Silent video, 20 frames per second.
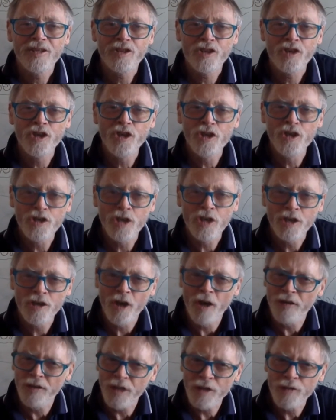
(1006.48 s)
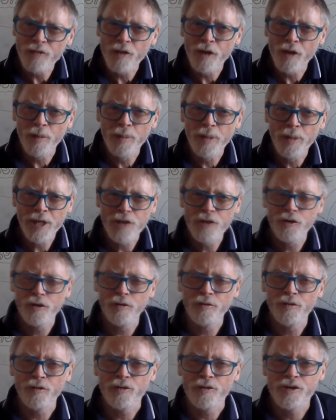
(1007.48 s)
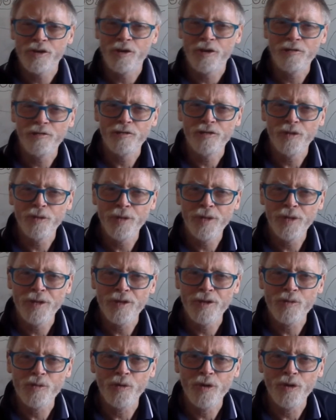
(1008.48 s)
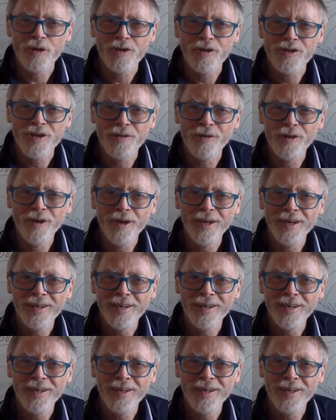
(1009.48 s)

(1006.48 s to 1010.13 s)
Can you? I think you've got a picture of yourself doing this work. Is that right?